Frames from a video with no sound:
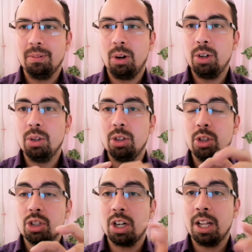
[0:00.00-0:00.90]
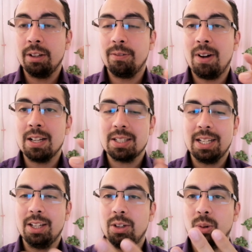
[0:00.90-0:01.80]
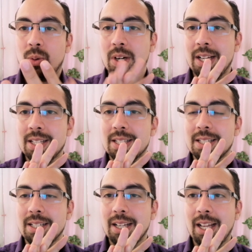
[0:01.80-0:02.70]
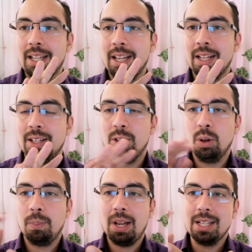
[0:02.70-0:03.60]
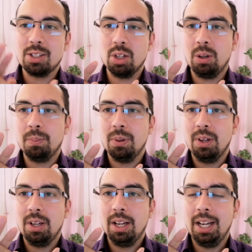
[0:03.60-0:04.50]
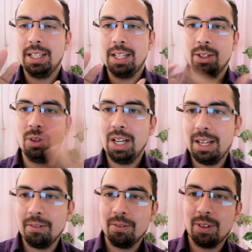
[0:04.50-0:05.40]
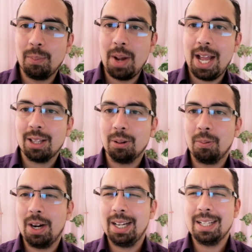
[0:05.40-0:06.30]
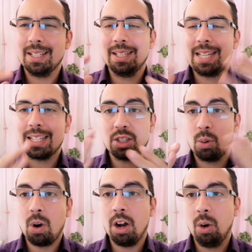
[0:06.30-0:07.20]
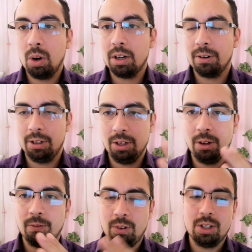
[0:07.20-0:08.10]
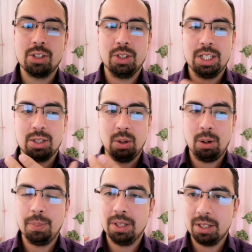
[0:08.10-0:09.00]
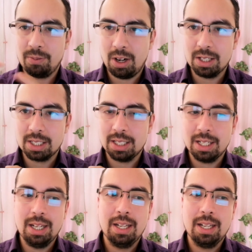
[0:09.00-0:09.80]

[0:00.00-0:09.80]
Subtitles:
or you turn on the faucet, you rinse, and then you apply soap, and then you leave the bathroom, right? That's the wrong order. First you need to open the faucet,